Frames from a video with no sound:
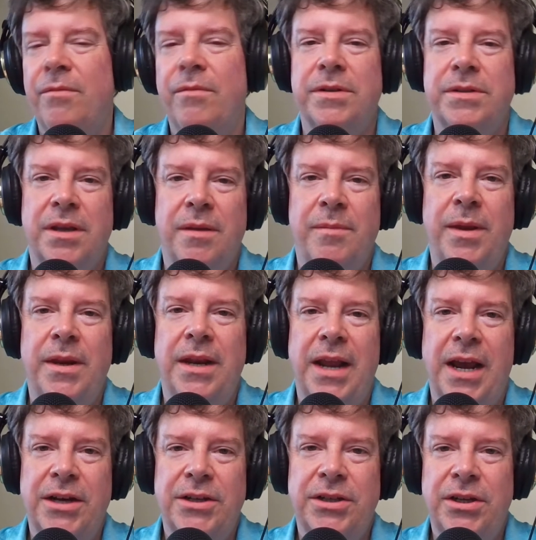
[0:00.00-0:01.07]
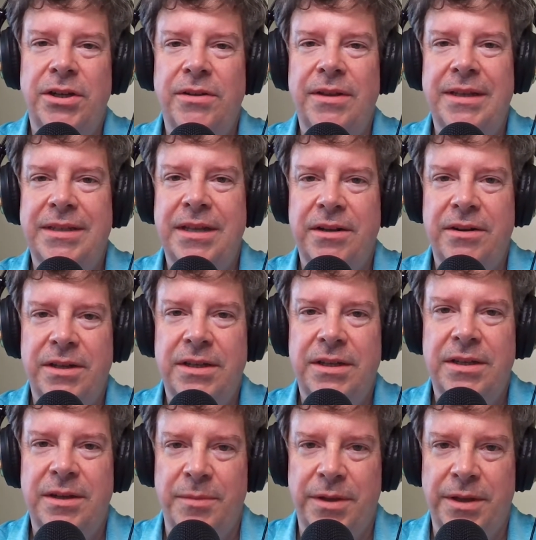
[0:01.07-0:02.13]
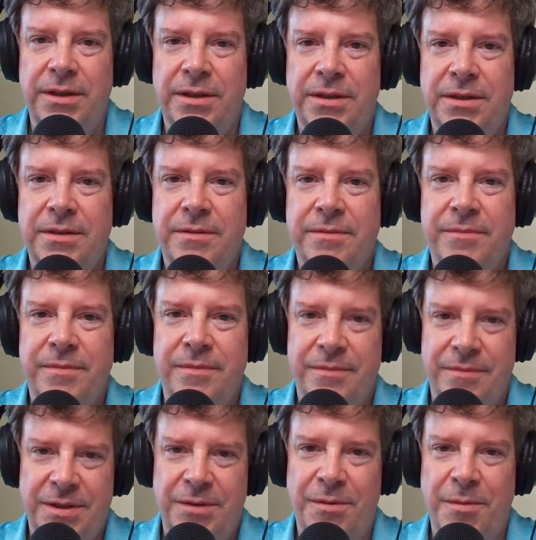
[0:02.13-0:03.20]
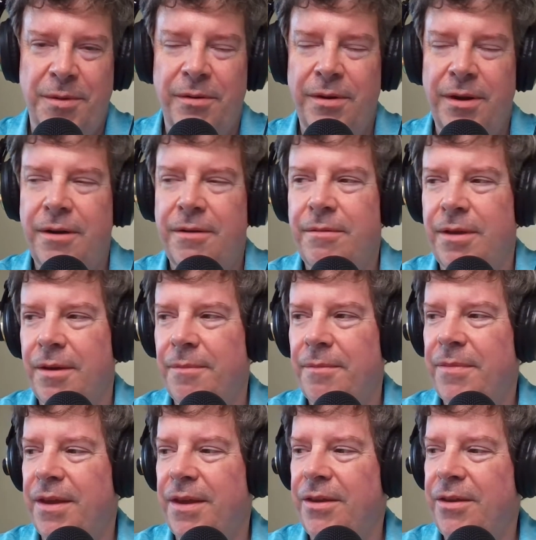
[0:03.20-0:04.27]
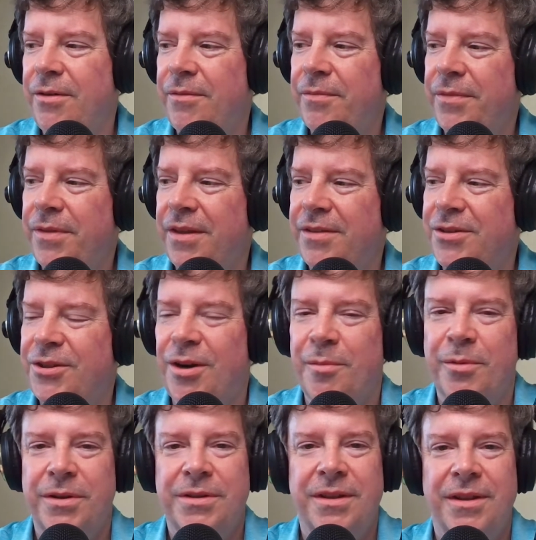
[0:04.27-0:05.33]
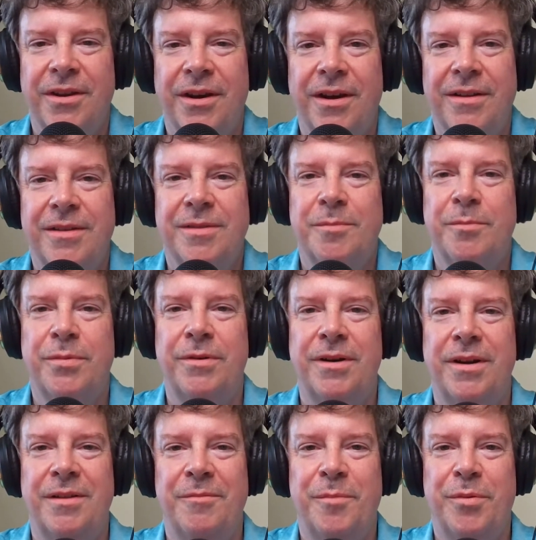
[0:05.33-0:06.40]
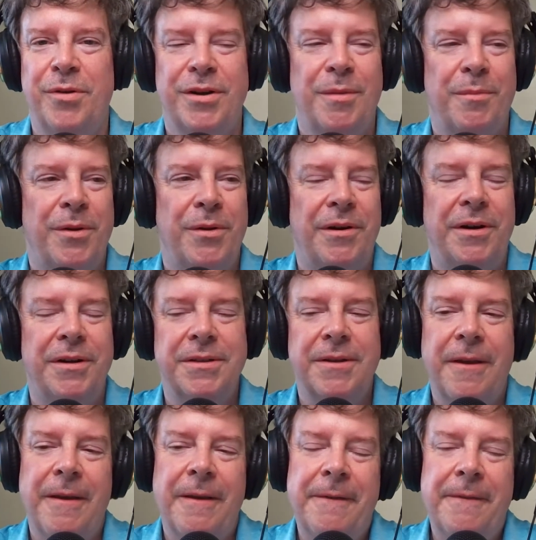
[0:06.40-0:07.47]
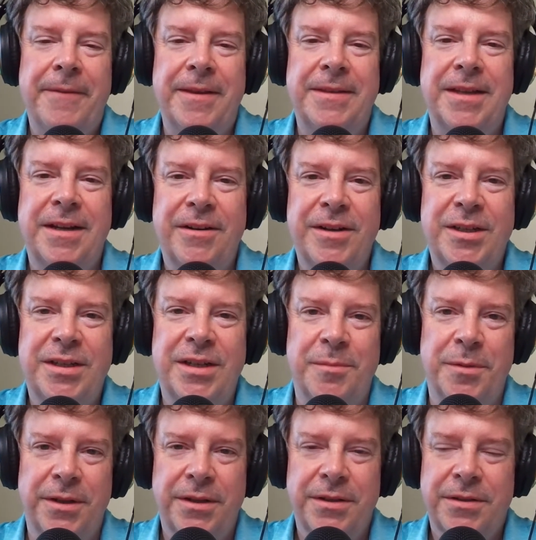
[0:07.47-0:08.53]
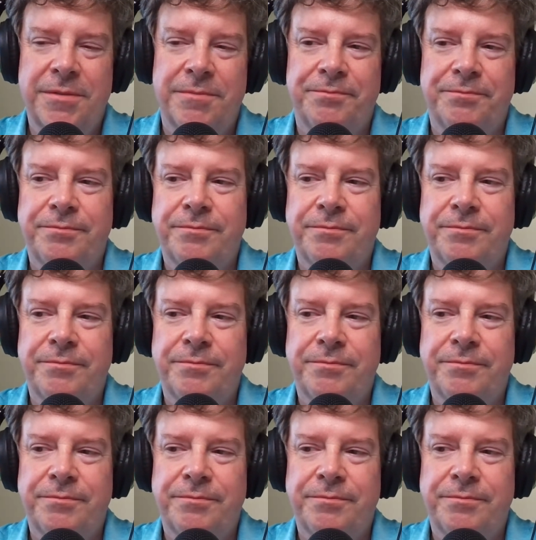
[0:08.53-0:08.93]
What does a comedian actually do? They send out a stimulus. See where I'm going here? Yeah, thank you. Sharp ones in the audience, pretty pricked up their ears. They send out a stimulus.